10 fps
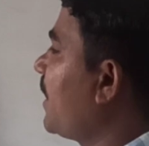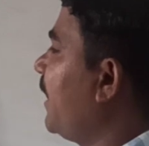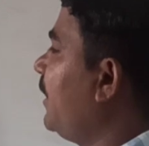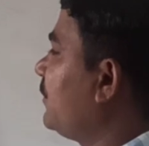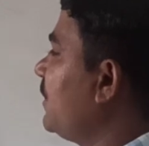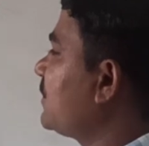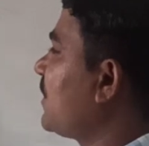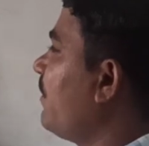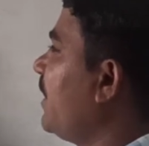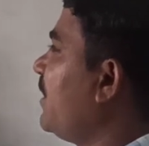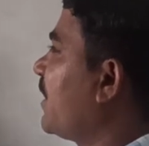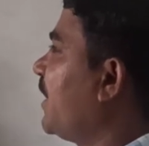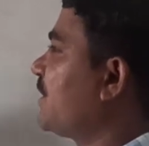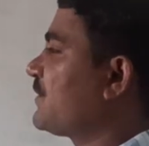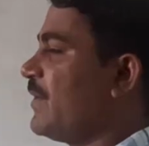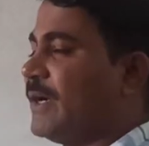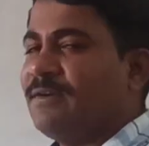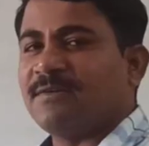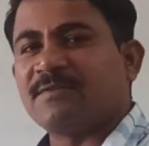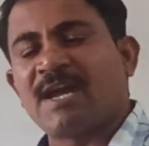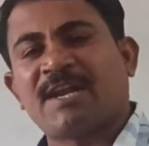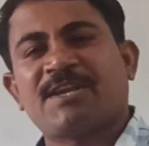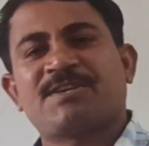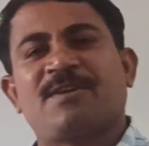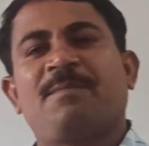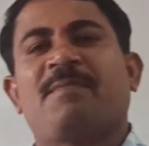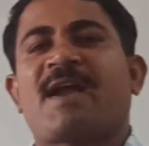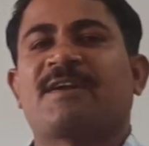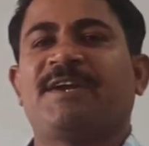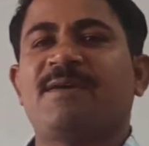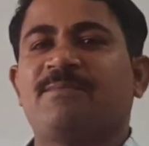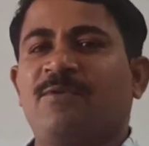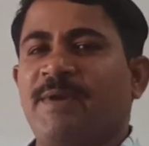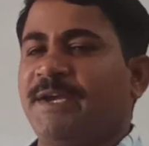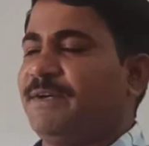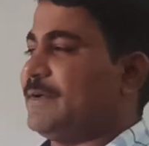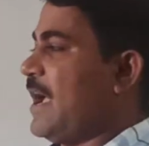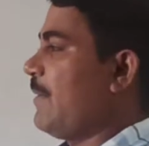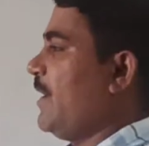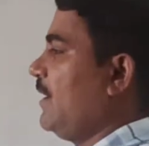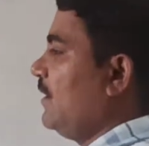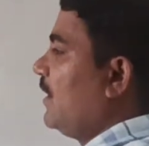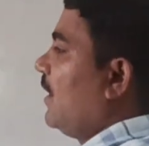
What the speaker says: current, this thumb indicates what? Direction of magnetic moment. I mean,